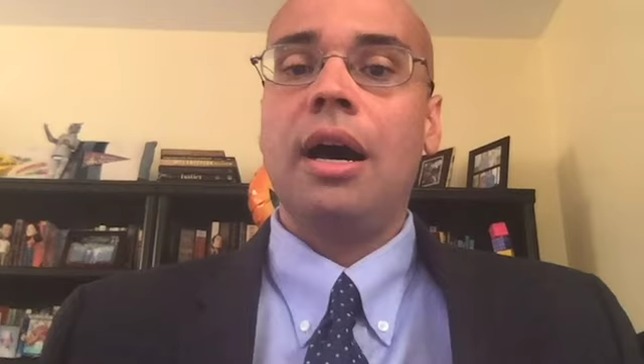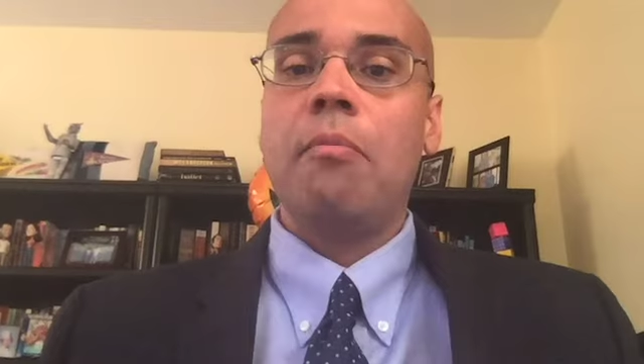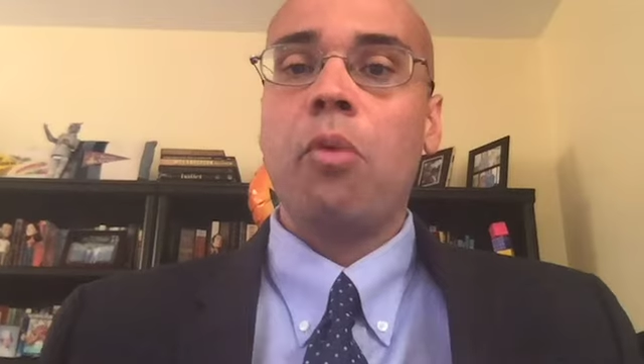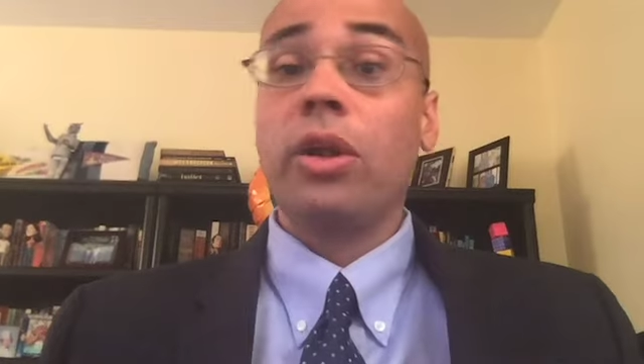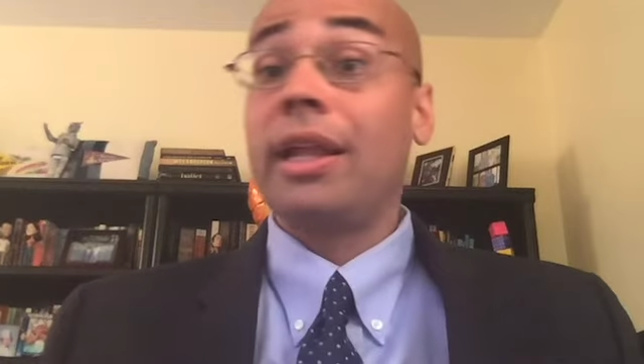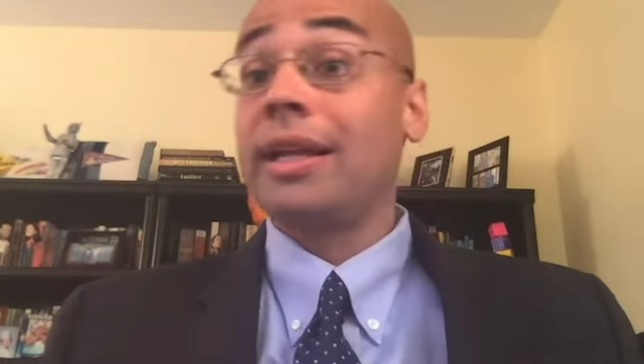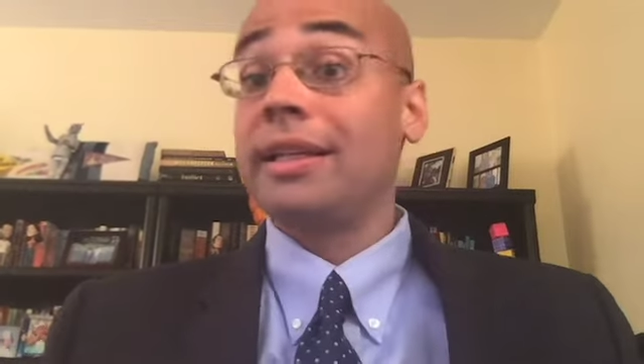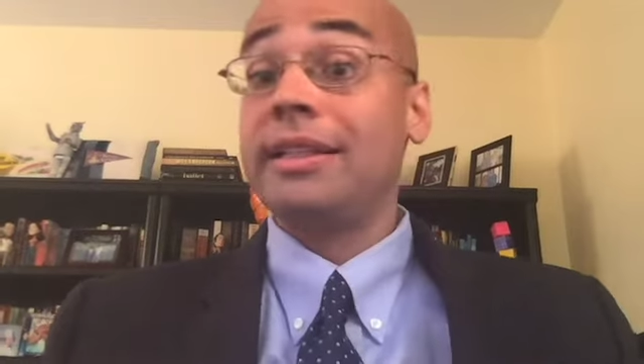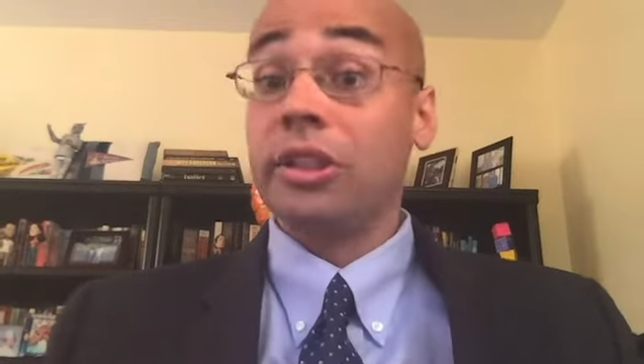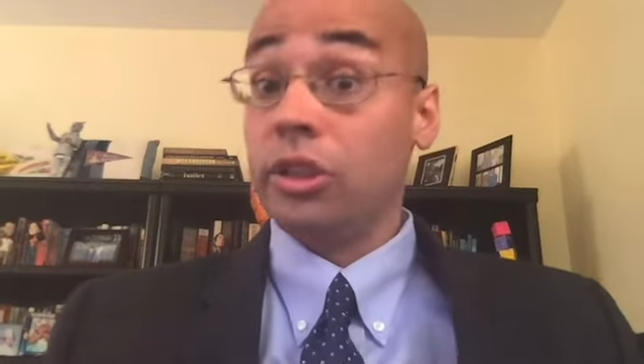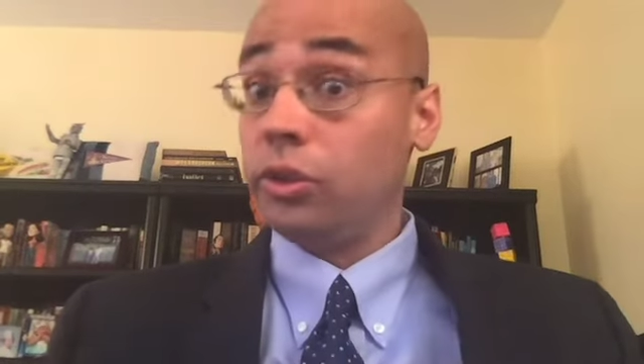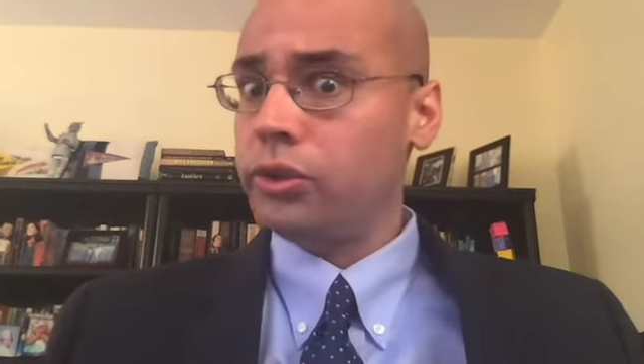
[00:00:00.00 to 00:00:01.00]
more likely
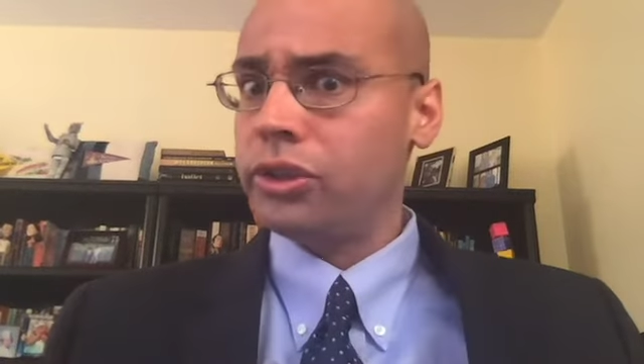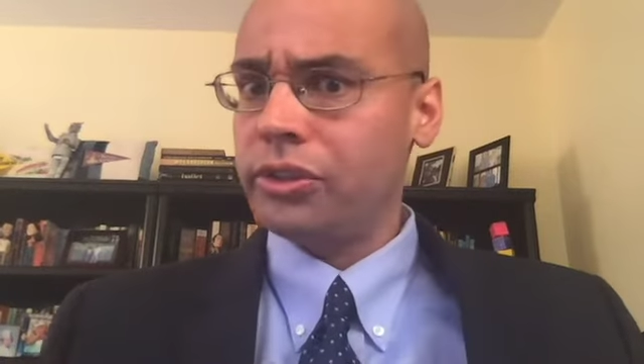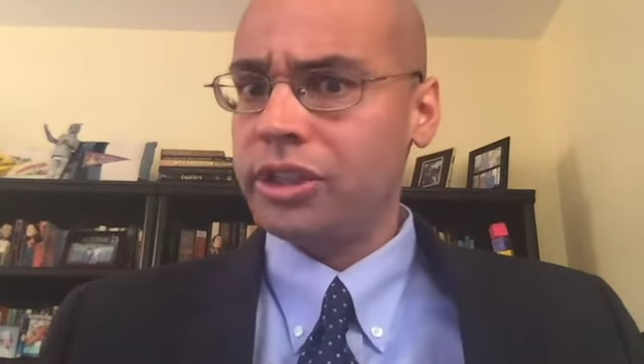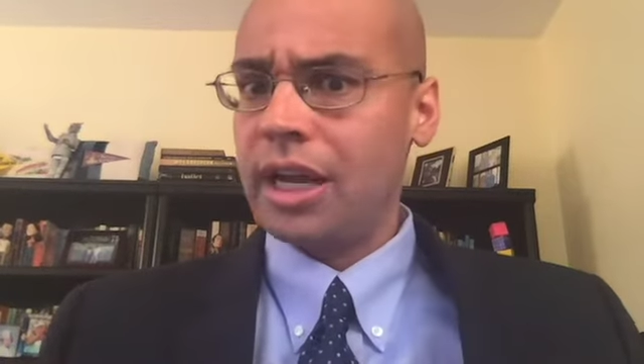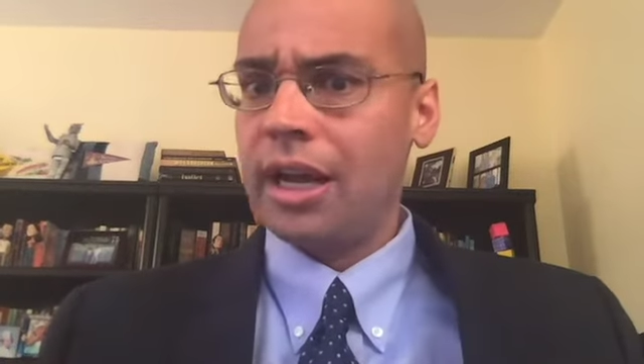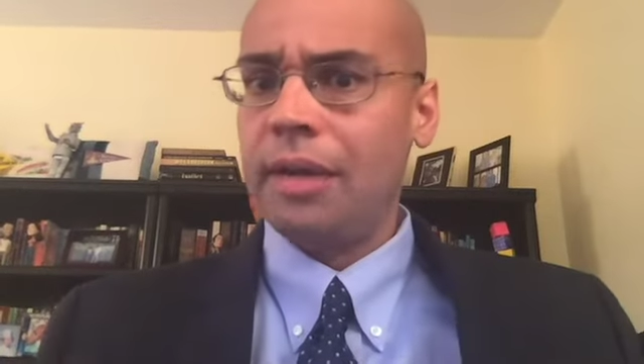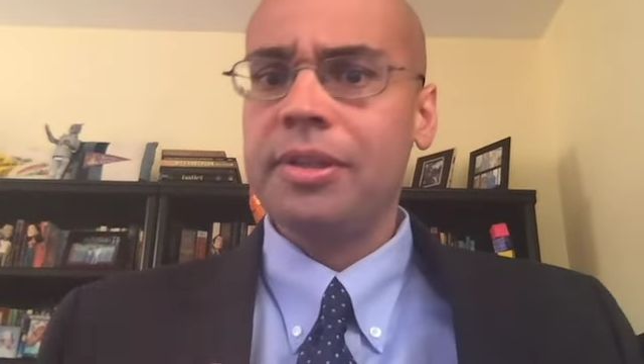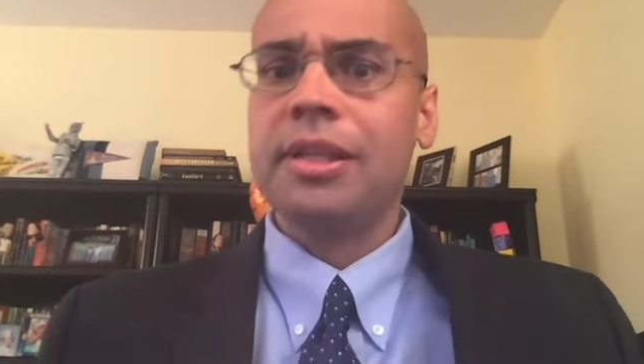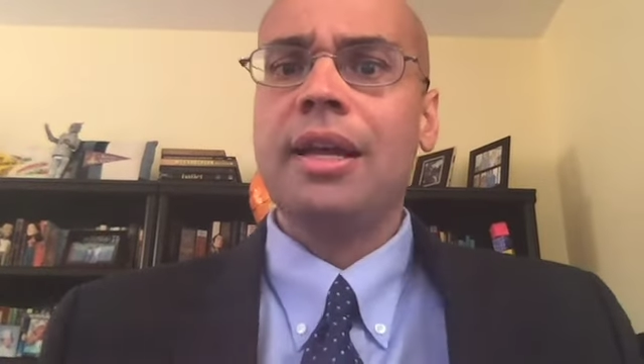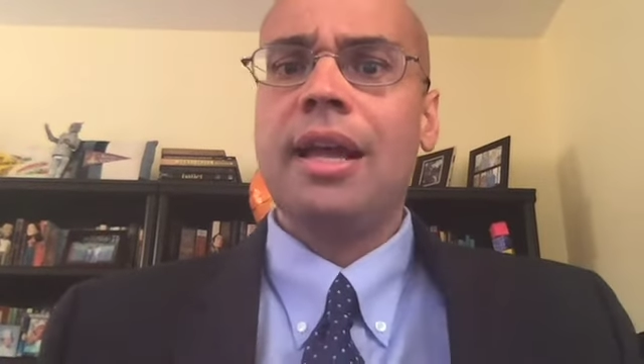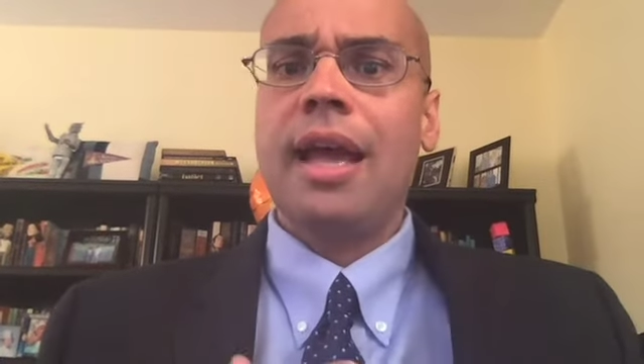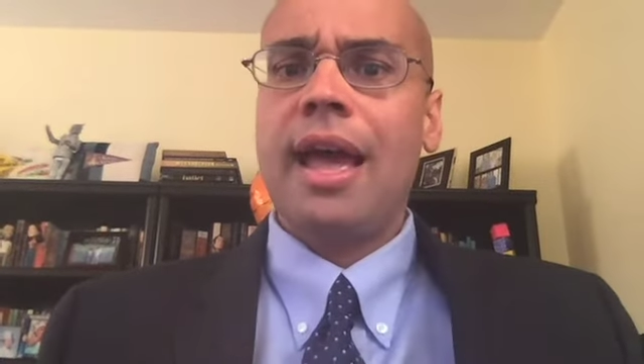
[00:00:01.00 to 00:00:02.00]
to lose their jobs,
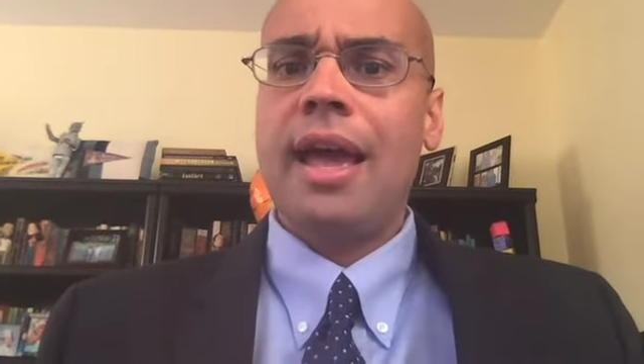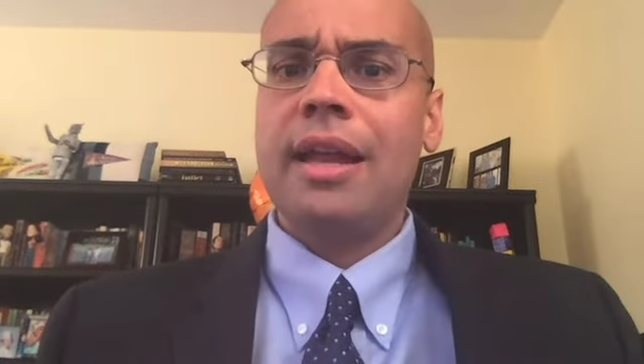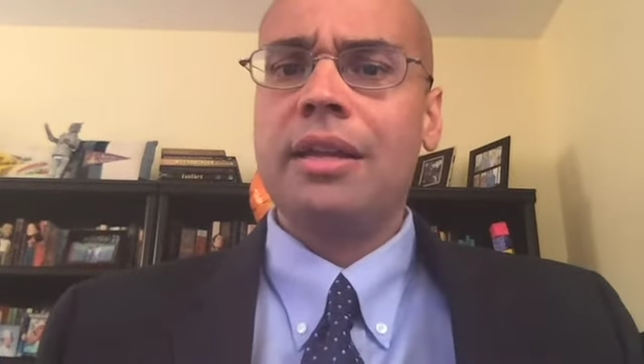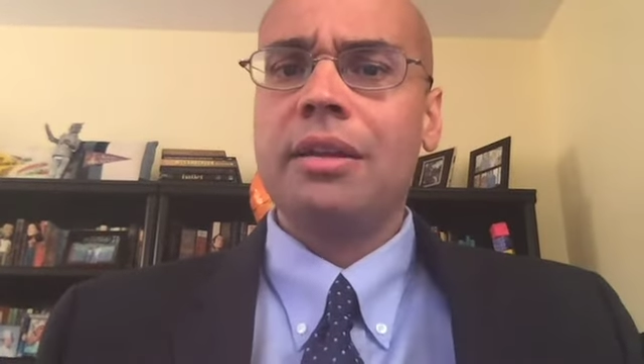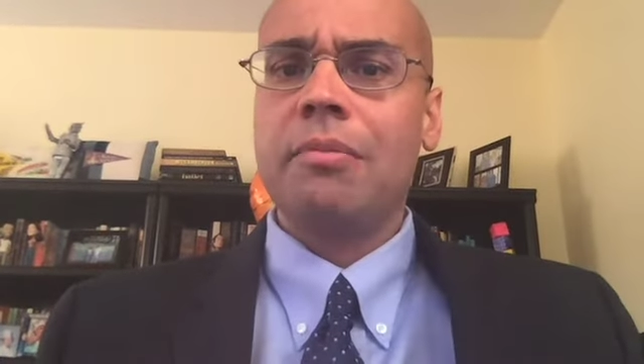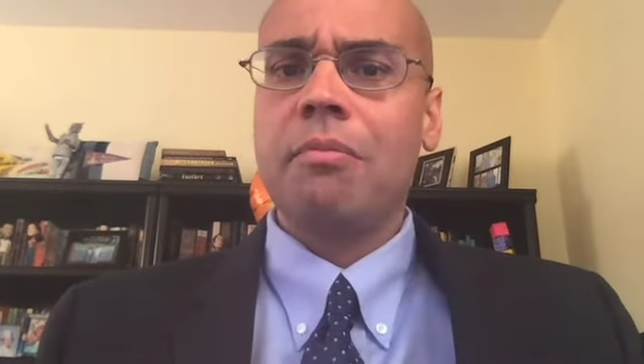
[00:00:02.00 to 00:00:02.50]
and